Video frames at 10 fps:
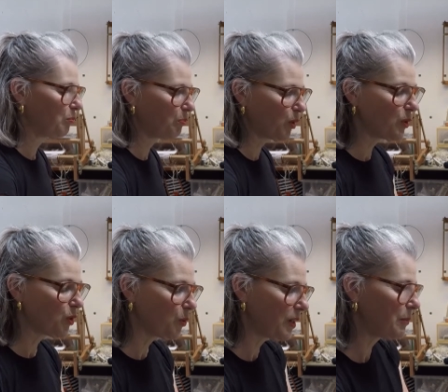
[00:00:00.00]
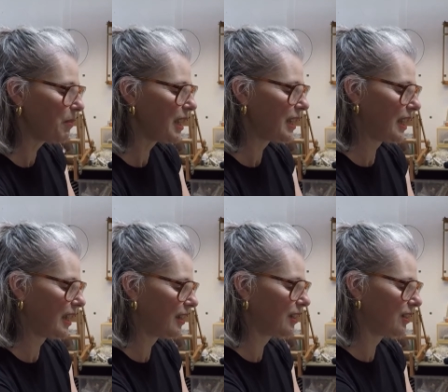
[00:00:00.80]
but was always
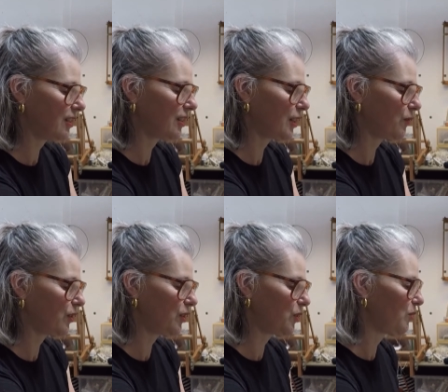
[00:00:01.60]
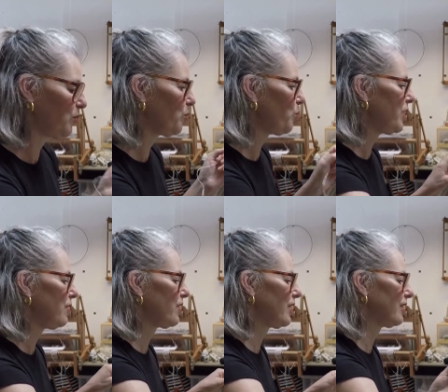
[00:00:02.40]
making, and discovered
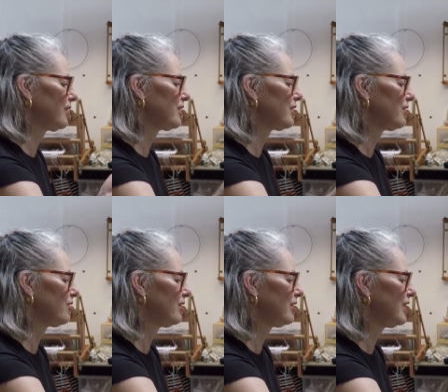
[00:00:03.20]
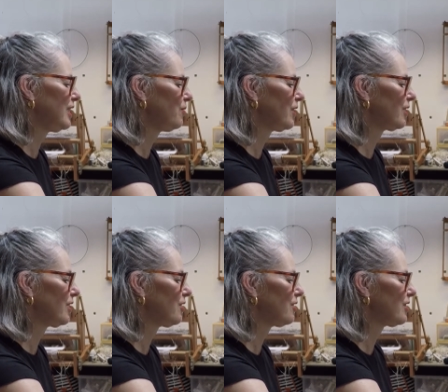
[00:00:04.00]
weaving at an evening
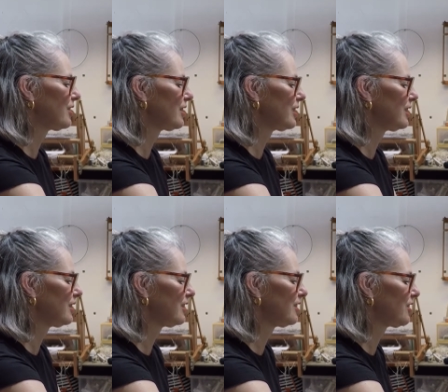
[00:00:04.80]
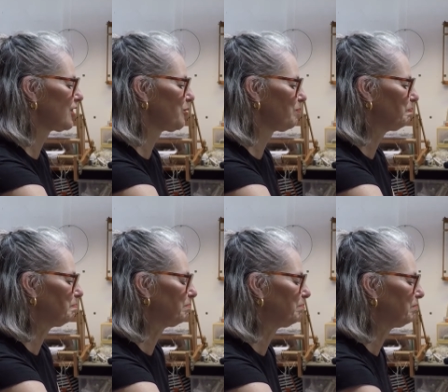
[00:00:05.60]
class, and
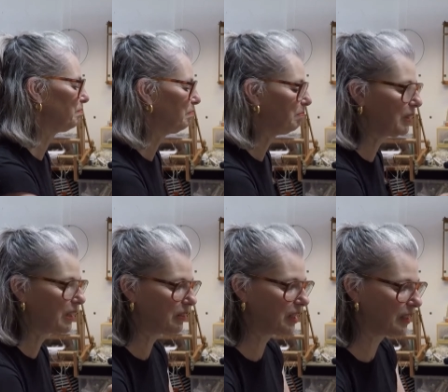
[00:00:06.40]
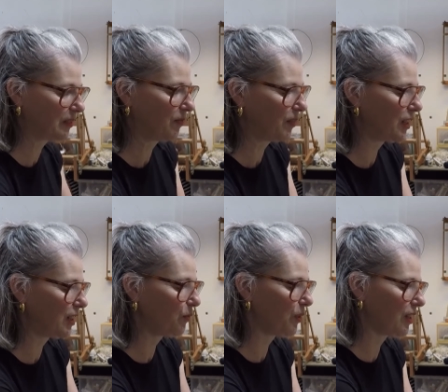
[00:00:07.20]
just fell in
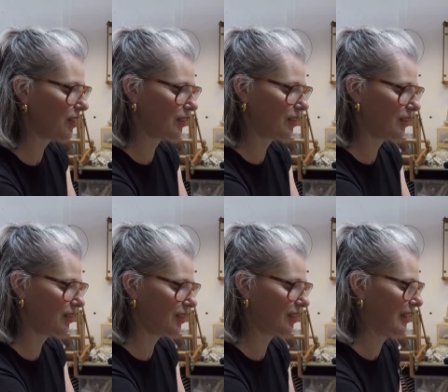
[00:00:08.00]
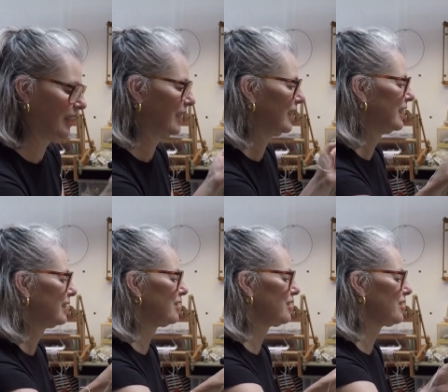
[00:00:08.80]
love with it and
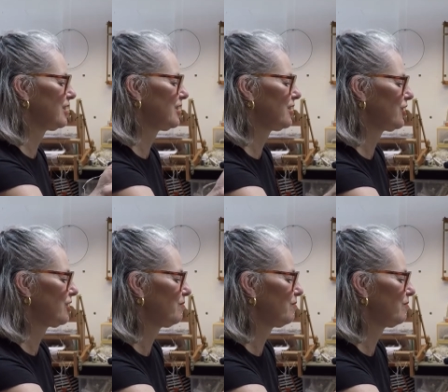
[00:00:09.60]
decided to